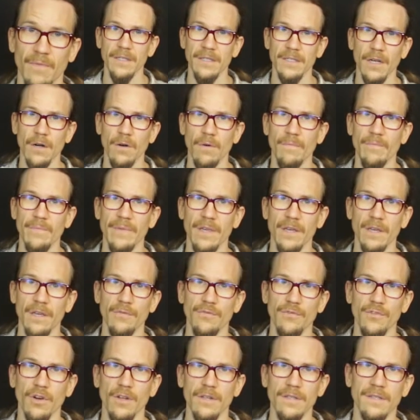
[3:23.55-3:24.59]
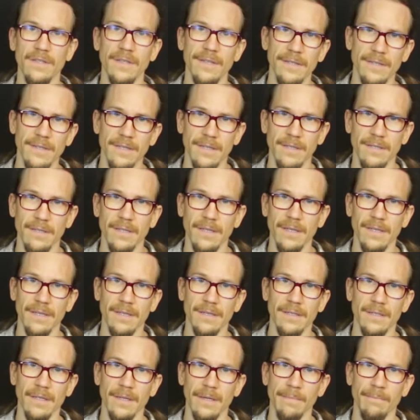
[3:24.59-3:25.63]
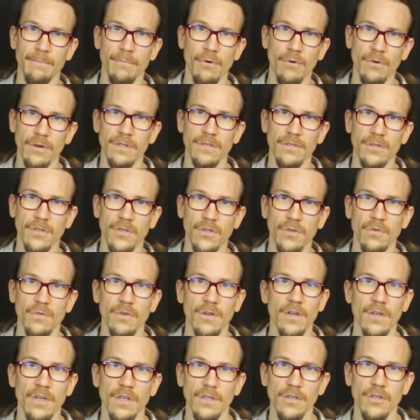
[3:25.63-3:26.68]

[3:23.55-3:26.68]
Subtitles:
So if consistency is important to you,